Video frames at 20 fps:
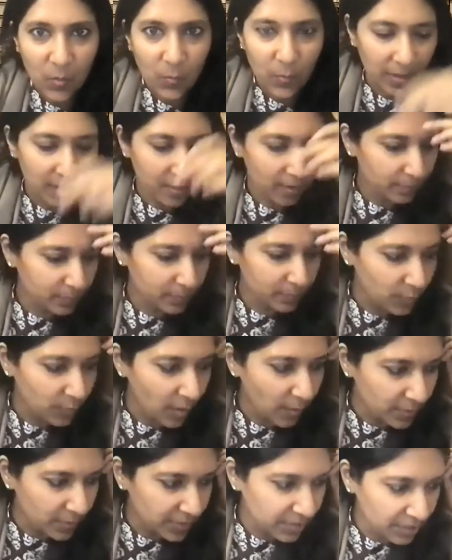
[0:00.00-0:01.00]
welcome to
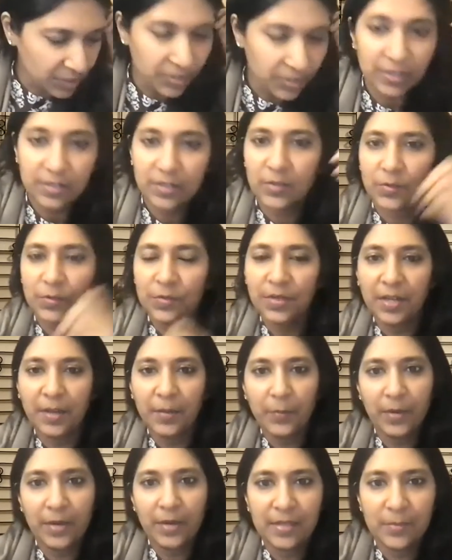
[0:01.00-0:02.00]
our session. So today
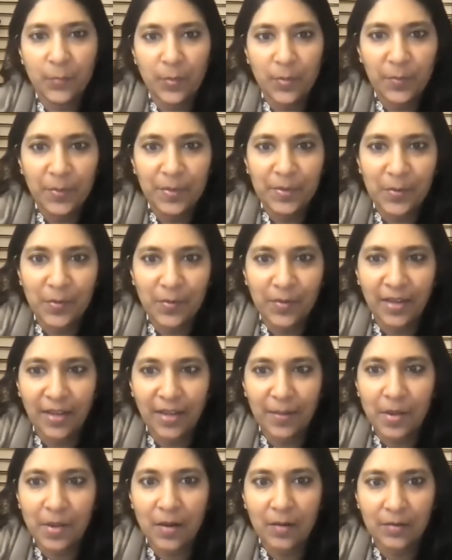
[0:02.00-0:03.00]
we'll be talking
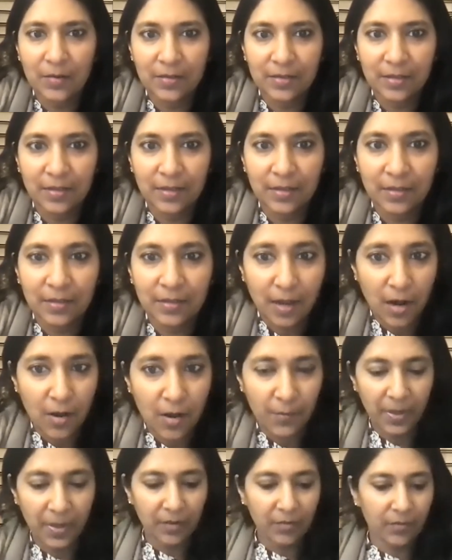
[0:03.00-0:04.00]
about the
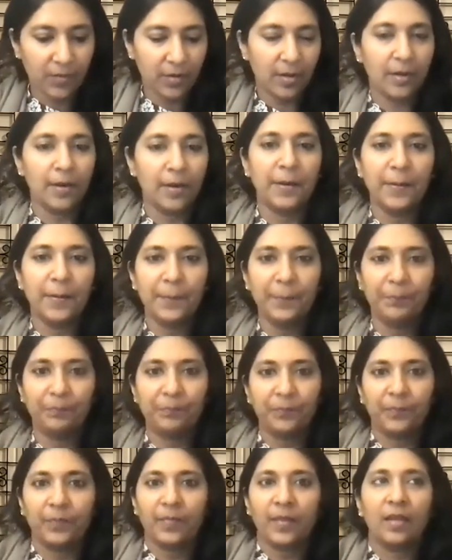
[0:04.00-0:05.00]
karmic
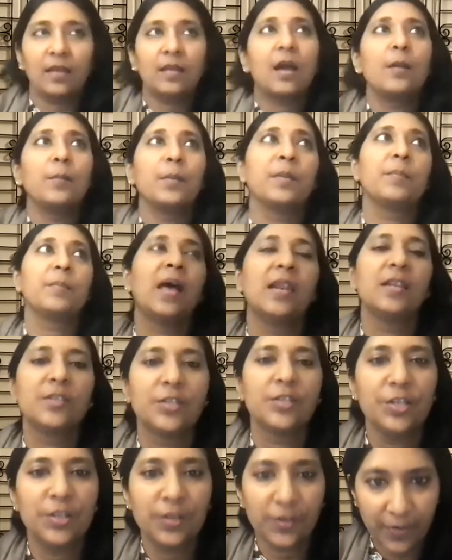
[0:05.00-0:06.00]
balance
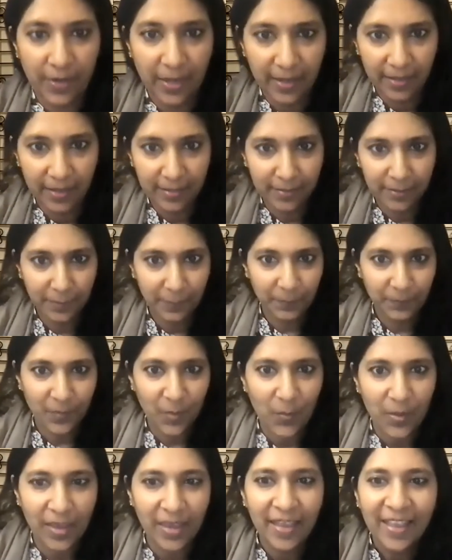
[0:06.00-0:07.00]
sheet of health.
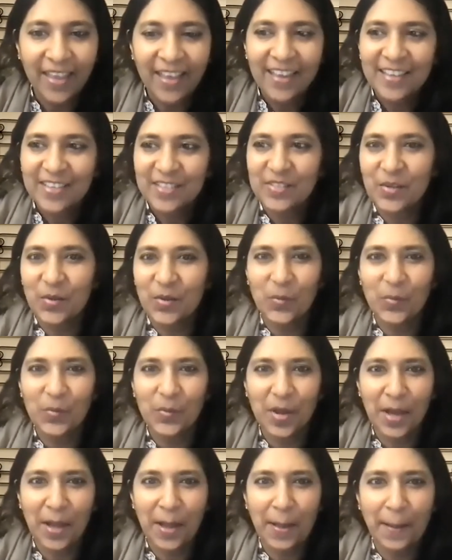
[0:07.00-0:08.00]
Okay, so
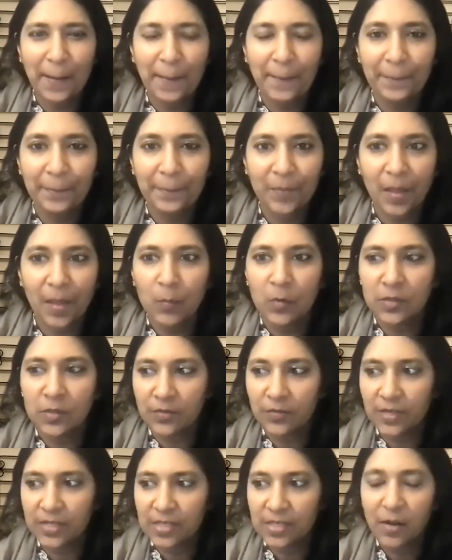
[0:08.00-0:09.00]
most
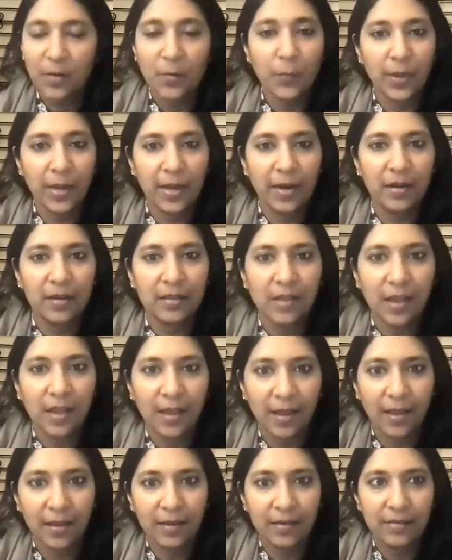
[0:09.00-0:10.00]
of us are aware
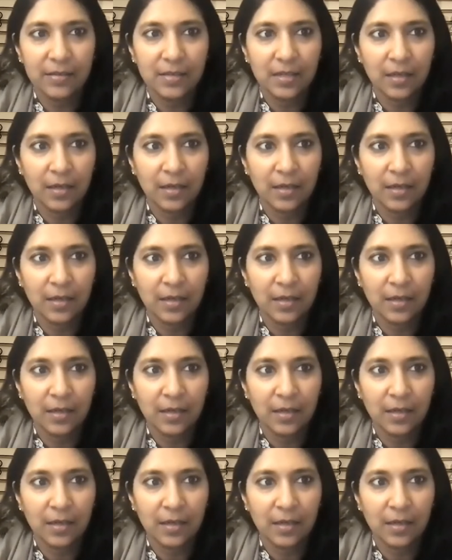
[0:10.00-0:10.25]
that